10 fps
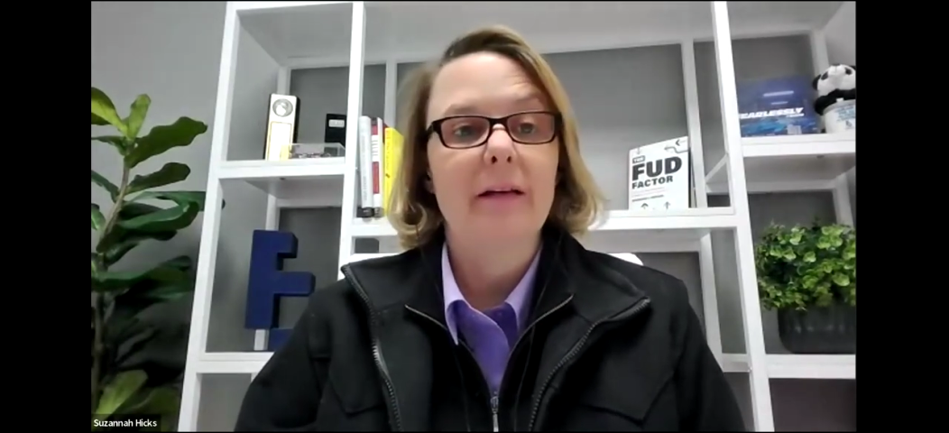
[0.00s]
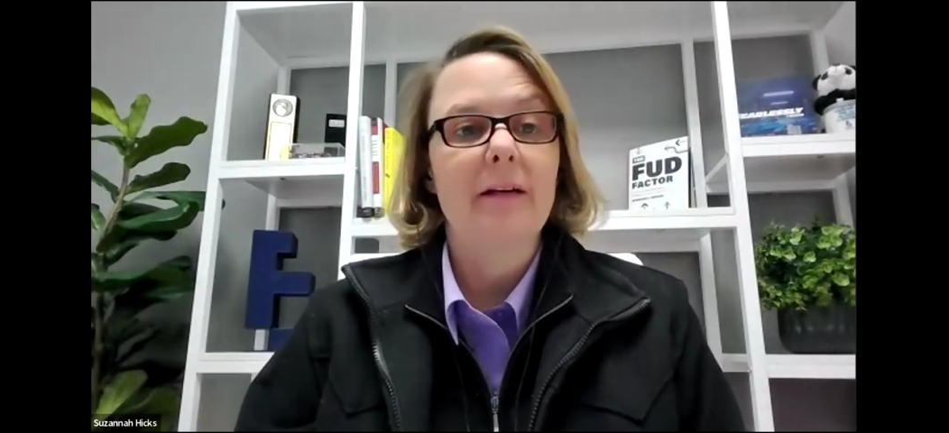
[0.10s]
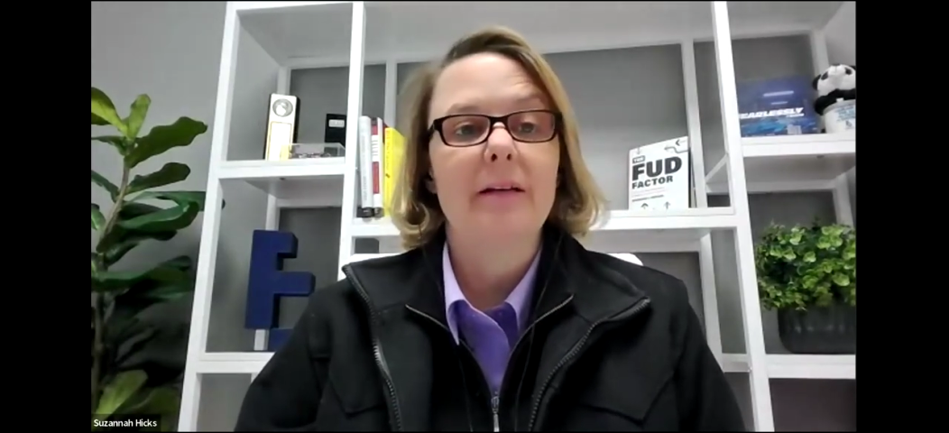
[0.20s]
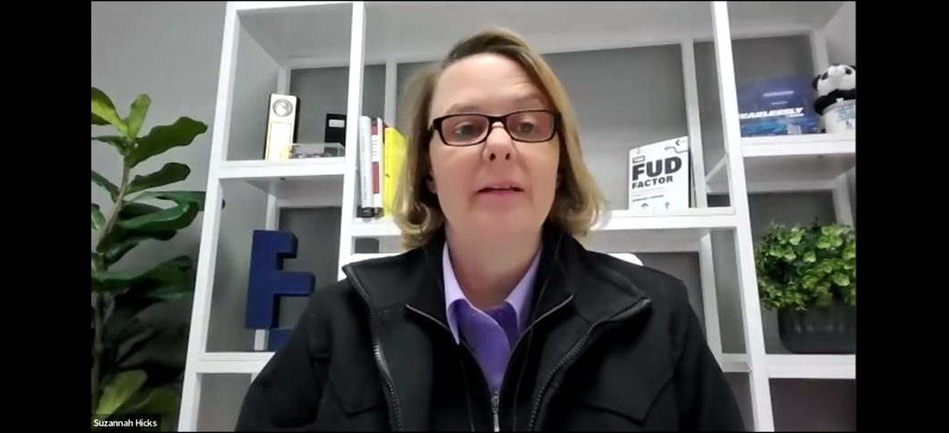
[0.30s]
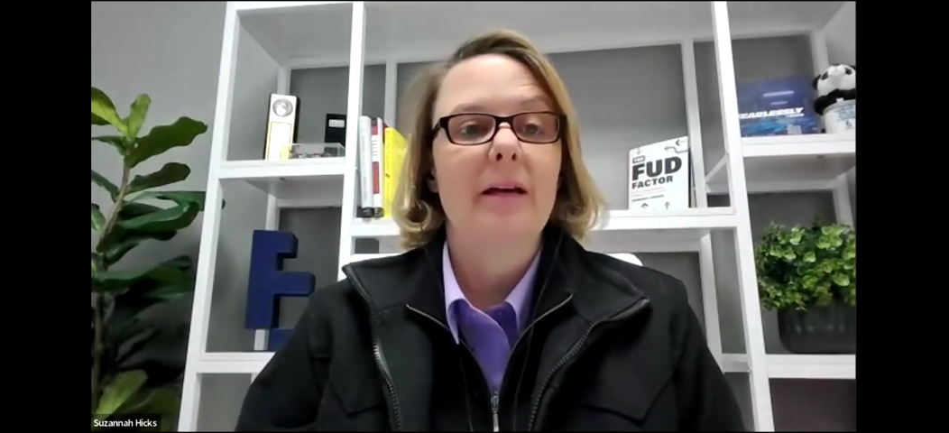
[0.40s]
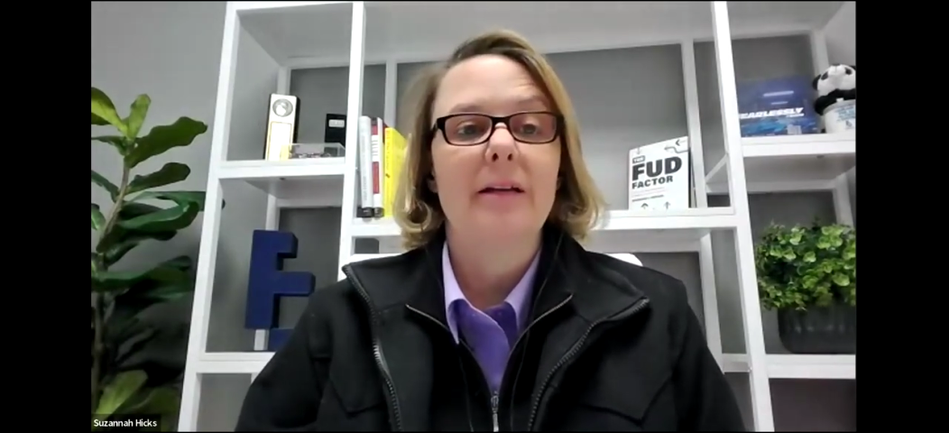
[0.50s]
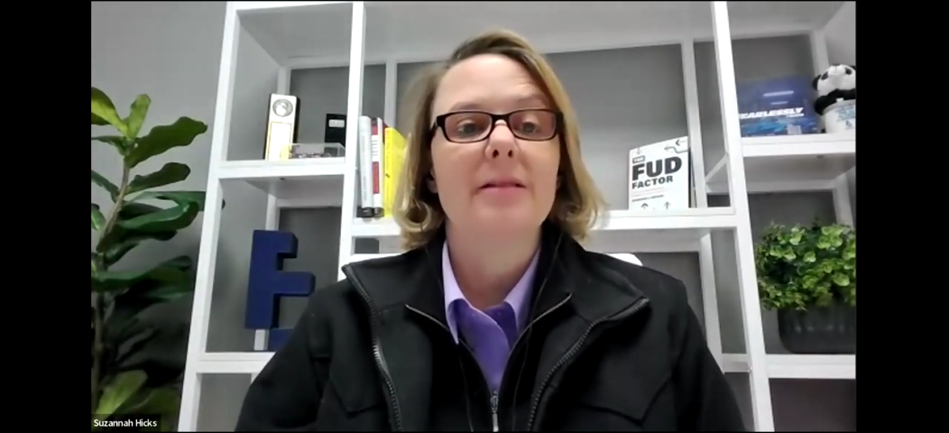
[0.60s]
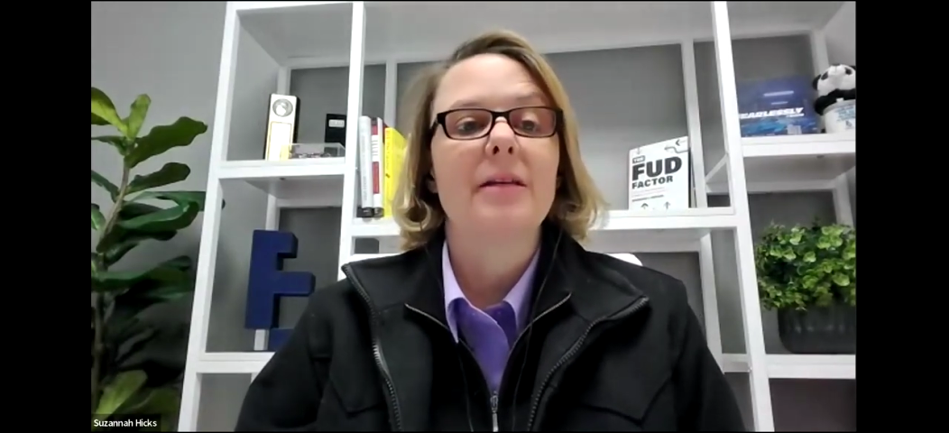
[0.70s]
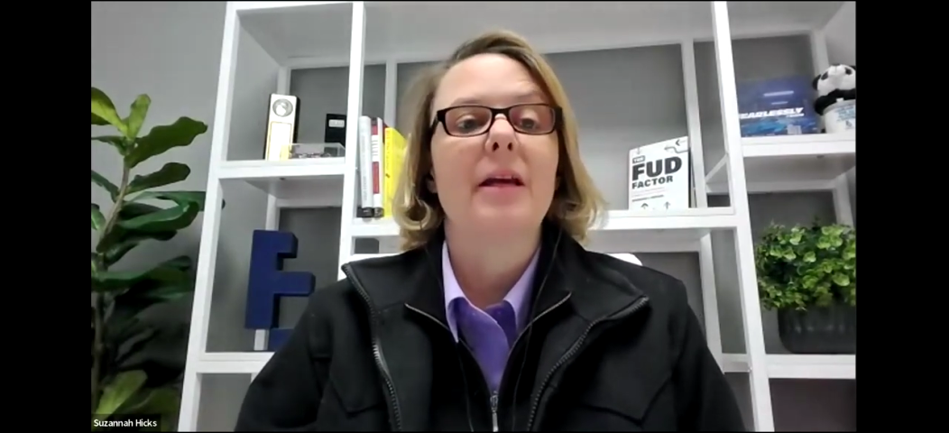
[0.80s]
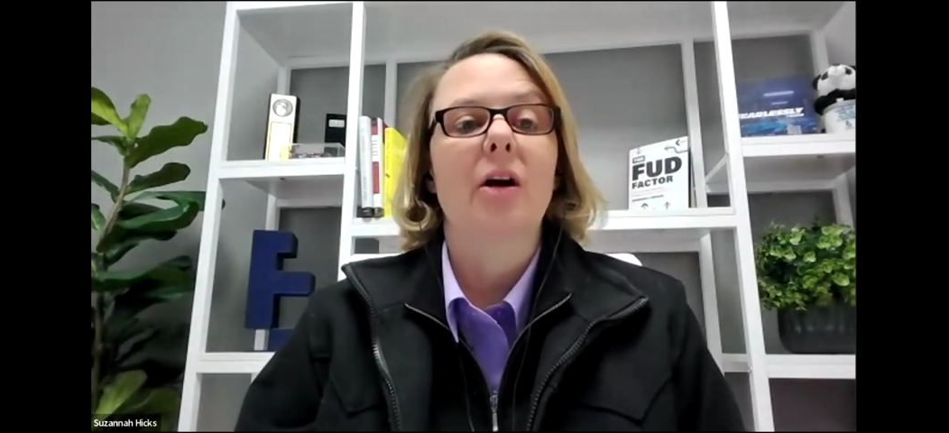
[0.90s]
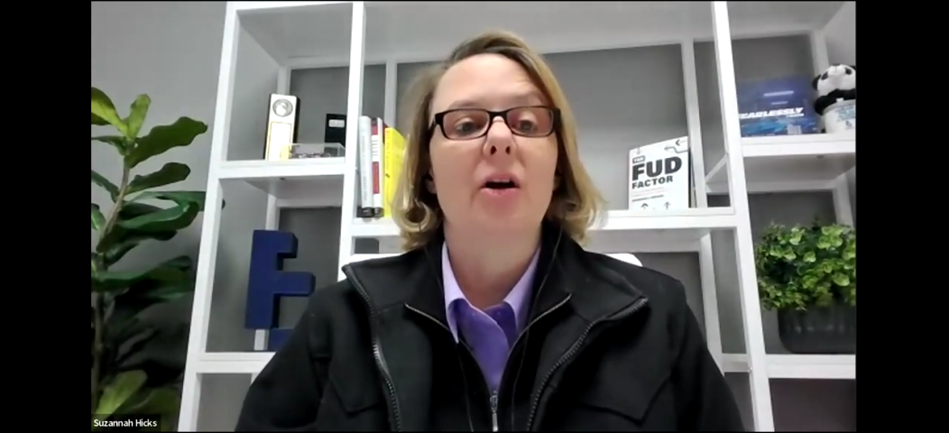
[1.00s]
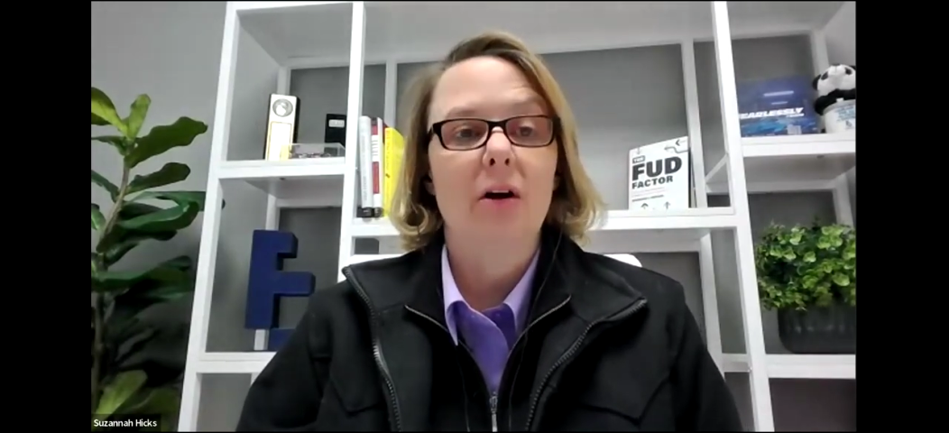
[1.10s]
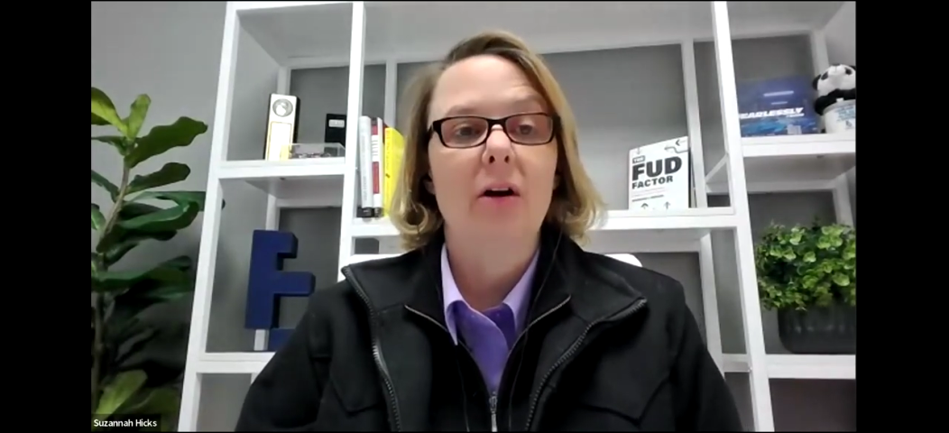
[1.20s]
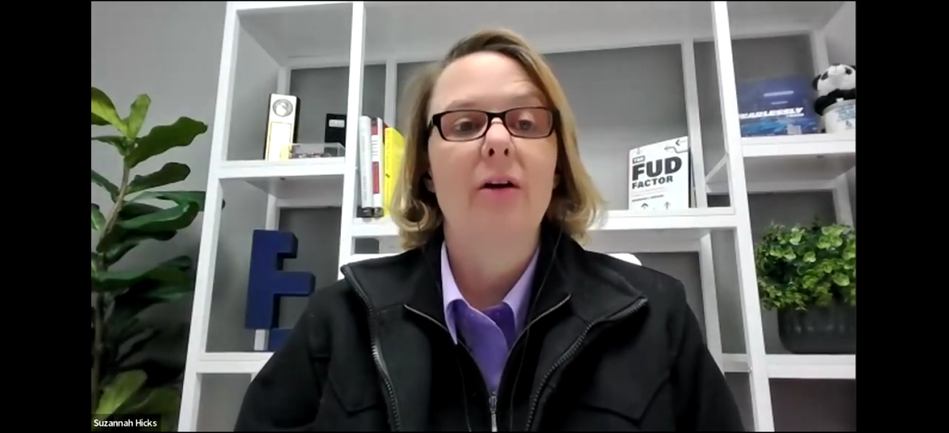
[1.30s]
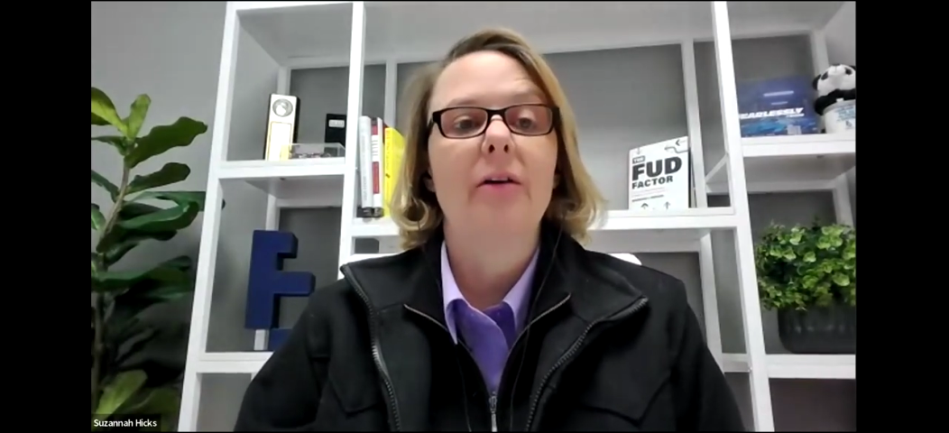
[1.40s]
That is a
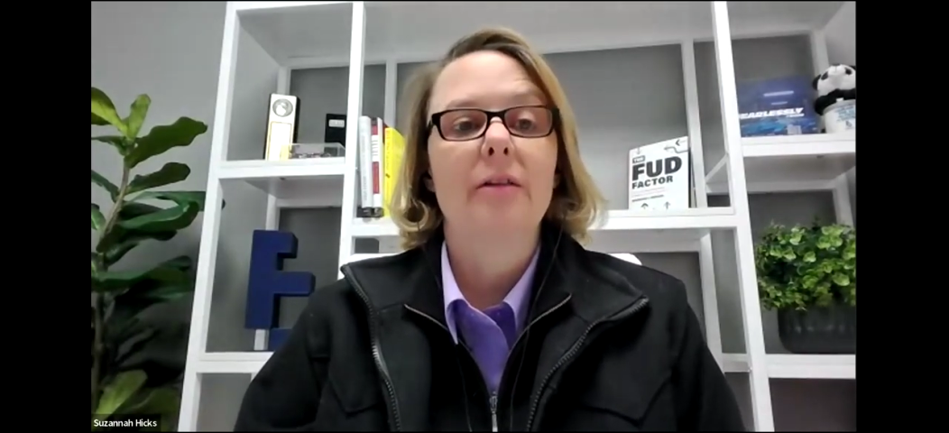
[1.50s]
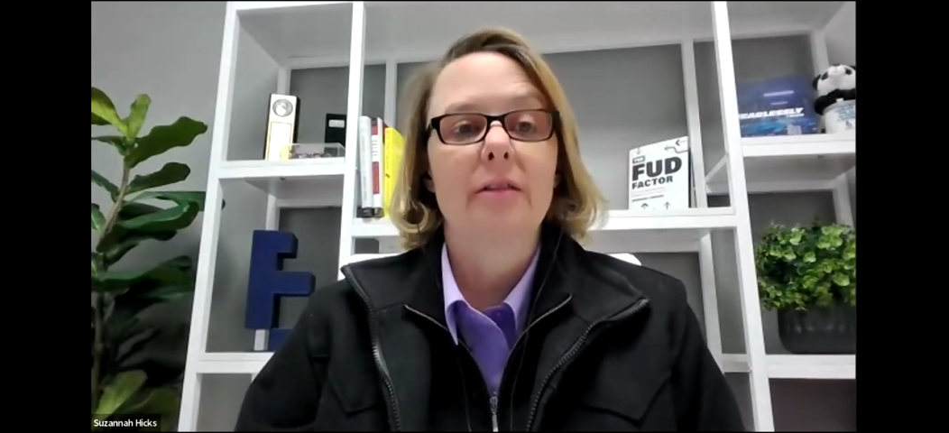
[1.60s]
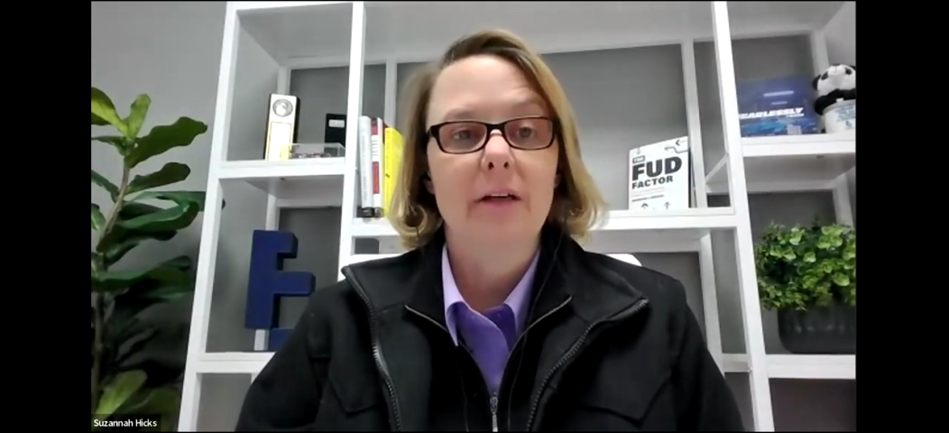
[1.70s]
hard